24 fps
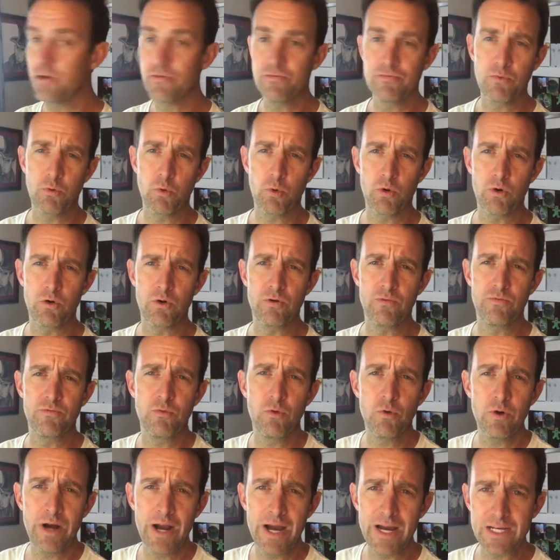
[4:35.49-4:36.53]
For
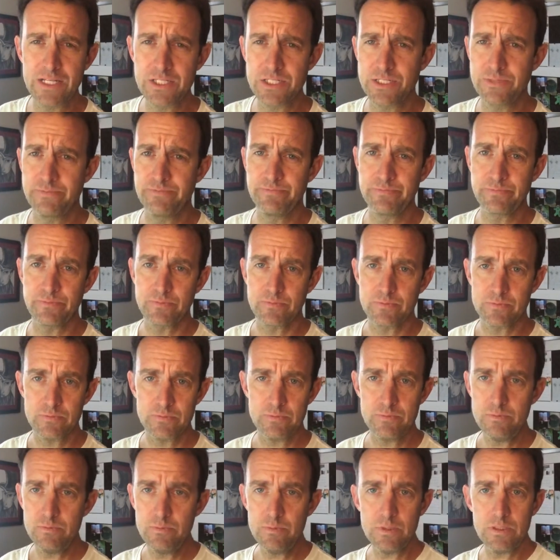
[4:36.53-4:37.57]
Forex,
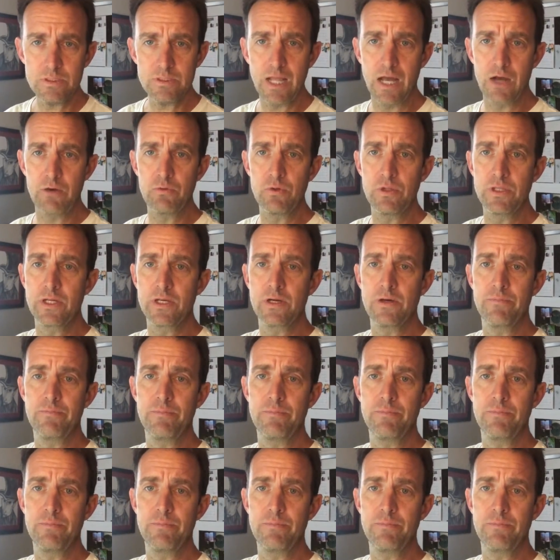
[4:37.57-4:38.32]
not really a